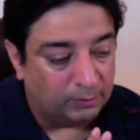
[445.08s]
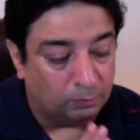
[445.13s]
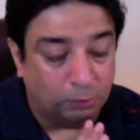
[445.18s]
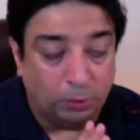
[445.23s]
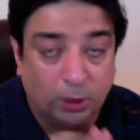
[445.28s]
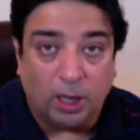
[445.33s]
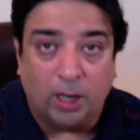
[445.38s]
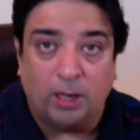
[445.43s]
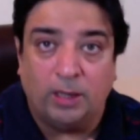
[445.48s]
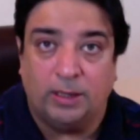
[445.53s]

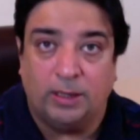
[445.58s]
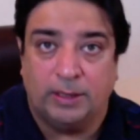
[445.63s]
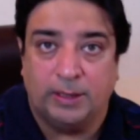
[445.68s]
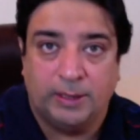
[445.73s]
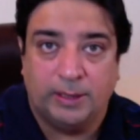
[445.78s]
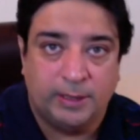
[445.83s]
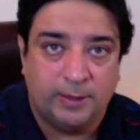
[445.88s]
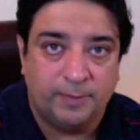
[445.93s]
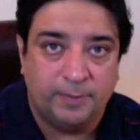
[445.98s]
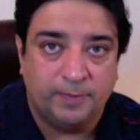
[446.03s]

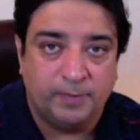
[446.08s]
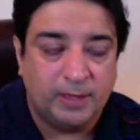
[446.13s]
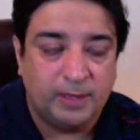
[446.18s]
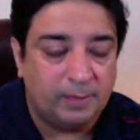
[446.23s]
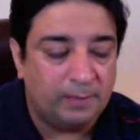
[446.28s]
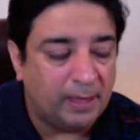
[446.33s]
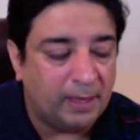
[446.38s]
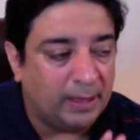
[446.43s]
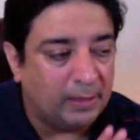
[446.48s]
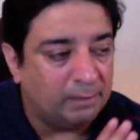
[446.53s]
bloggers, they
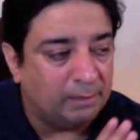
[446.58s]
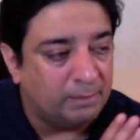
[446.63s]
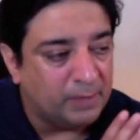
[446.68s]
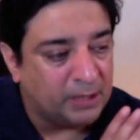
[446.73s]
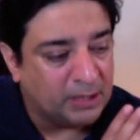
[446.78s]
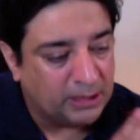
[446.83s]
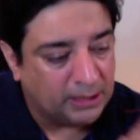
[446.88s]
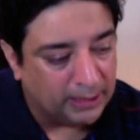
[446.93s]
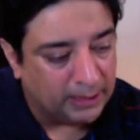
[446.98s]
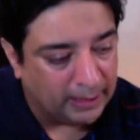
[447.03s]
make a
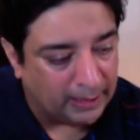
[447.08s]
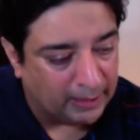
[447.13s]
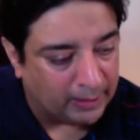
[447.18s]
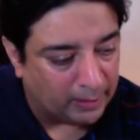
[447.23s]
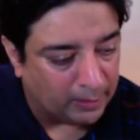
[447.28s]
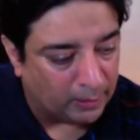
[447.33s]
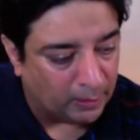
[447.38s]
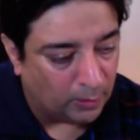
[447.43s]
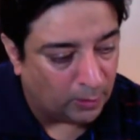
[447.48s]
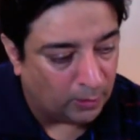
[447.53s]
mistake
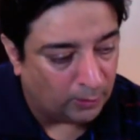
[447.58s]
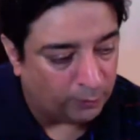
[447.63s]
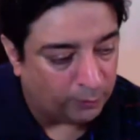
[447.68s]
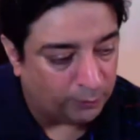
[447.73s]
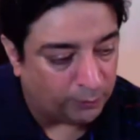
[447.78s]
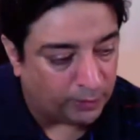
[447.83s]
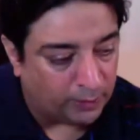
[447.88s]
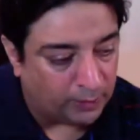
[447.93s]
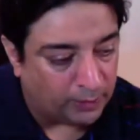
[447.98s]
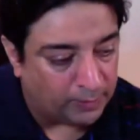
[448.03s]
of
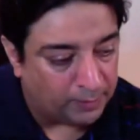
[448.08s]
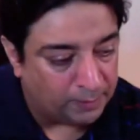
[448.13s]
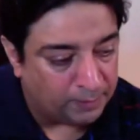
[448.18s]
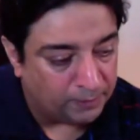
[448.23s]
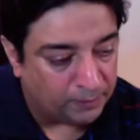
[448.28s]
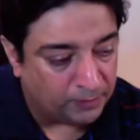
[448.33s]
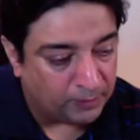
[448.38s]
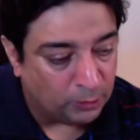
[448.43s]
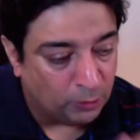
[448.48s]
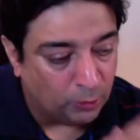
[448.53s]

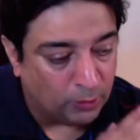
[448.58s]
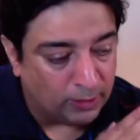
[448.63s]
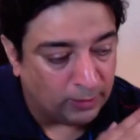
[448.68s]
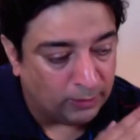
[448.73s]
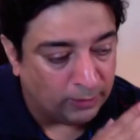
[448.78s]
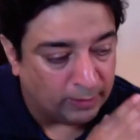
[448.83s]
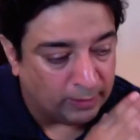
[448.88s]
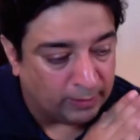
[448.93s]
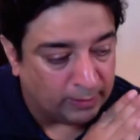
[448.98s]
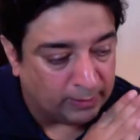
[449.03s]

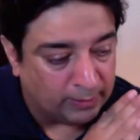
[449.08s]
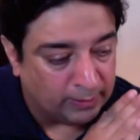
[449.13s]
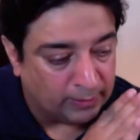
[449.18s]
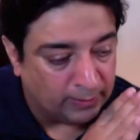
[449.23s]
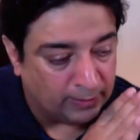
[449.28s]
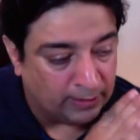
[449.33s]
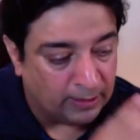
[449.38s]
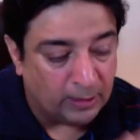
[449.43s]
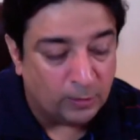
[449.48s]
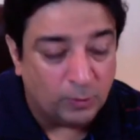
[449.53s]
going with
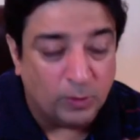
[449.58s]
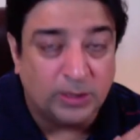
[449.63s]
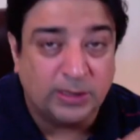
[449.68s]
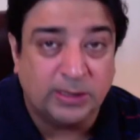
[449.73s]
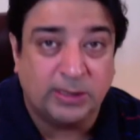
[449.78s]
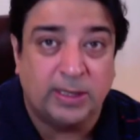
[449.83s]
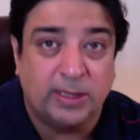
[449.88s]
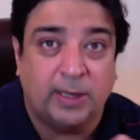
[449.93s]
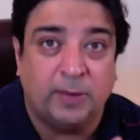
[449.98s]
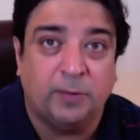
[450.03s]

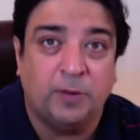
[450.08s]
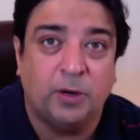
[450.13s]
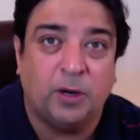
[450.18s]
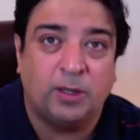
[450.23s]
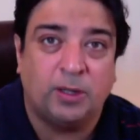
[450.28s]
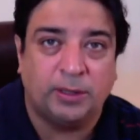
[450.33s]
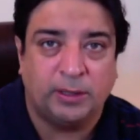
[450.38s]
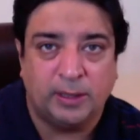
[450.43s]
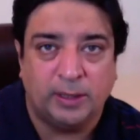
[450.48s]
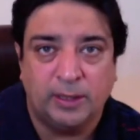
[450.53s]
keywords that have
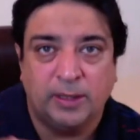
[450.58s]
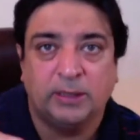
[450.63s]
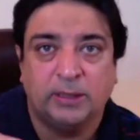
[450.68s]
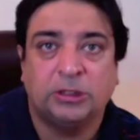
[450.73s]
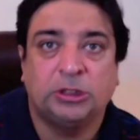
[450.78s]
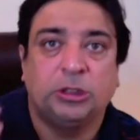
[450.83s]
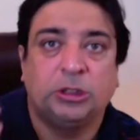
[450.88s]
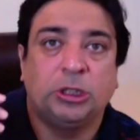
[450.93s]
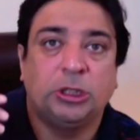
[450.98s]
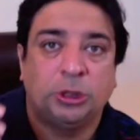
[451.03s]
got
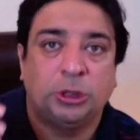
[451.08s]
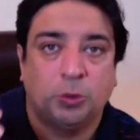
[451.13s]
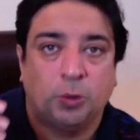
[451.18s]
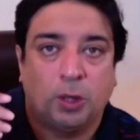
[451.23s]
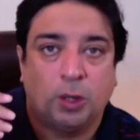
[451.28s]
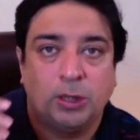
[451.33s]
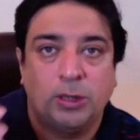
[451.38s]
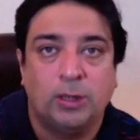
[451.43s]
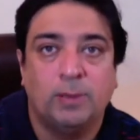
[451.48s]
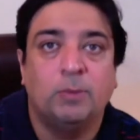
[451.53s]
search
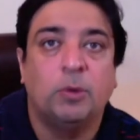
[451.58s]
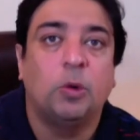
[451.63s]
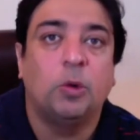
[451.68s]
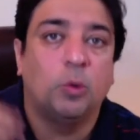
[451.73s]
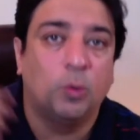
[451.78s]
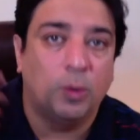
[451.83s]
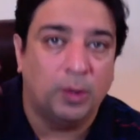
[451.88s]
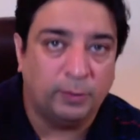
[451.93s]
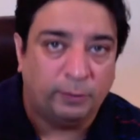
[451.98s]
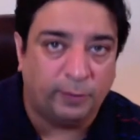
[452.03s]
volume
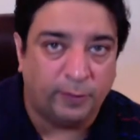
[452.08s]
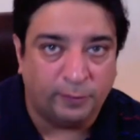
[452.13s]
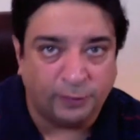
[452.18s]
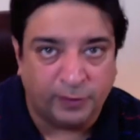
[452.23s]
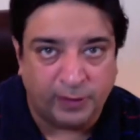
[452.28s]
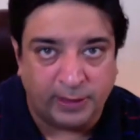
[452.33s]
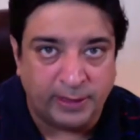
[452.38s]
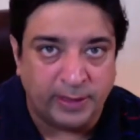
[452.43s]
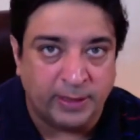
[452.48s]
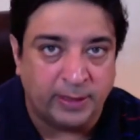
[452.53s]
over
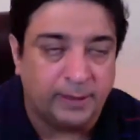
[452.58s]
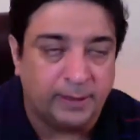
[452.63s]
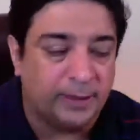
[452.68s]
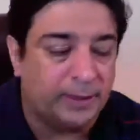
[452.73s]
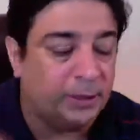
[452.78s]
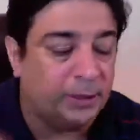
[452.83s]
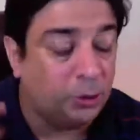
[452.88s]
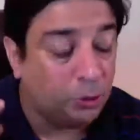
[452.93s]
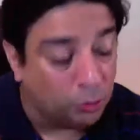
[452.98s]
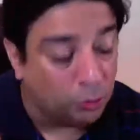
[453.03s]

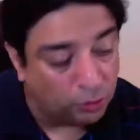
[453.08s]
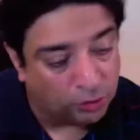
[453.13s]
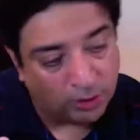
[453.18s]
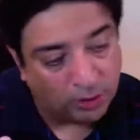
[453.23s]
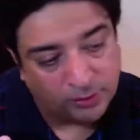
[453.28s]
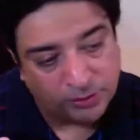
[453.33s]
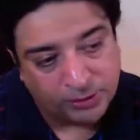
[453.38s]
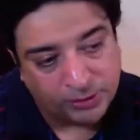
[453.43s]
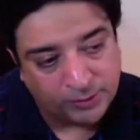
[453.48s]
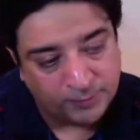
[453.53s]
1500,
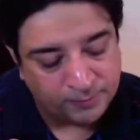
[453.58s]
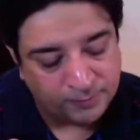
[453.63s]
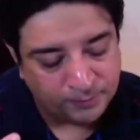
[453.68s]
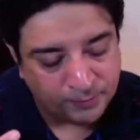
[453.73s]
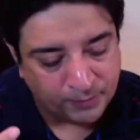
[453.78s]
2000.